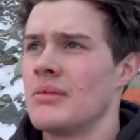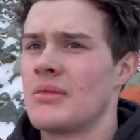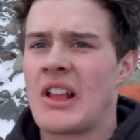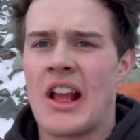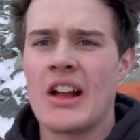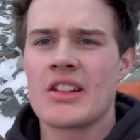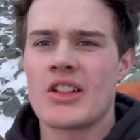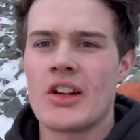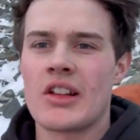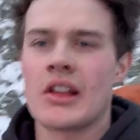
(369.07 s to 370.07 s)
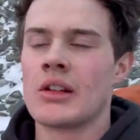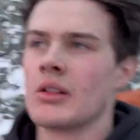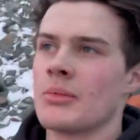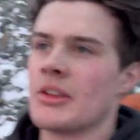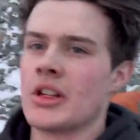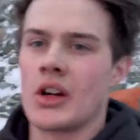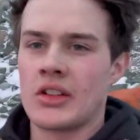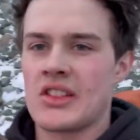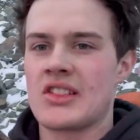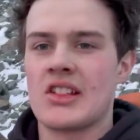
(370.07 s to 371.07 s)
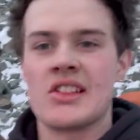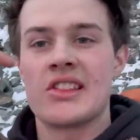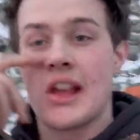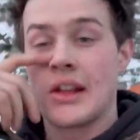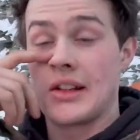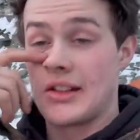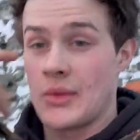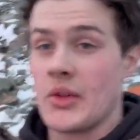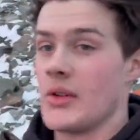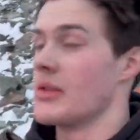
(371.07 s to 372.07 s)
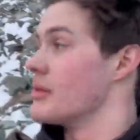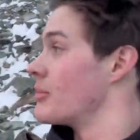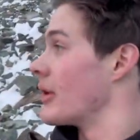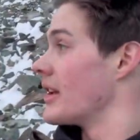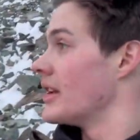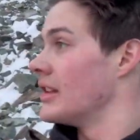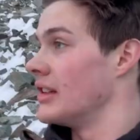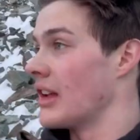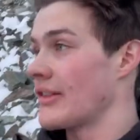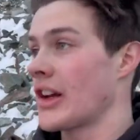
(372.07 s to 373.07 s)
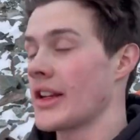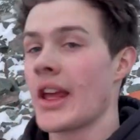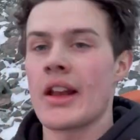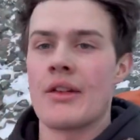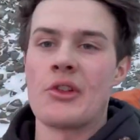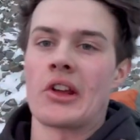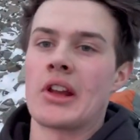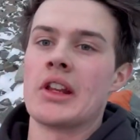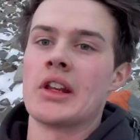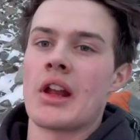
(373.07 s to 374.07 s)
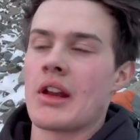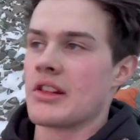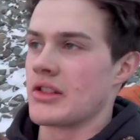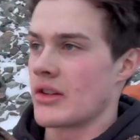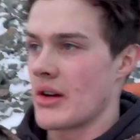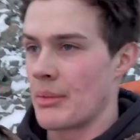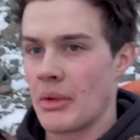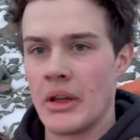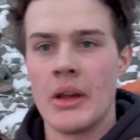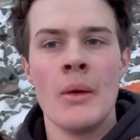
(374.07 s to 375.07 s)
It's kind of starting to get a little bit dark. The sun's setting. It's really pretty, and I've kind of gotten everything I needed out of this trip, but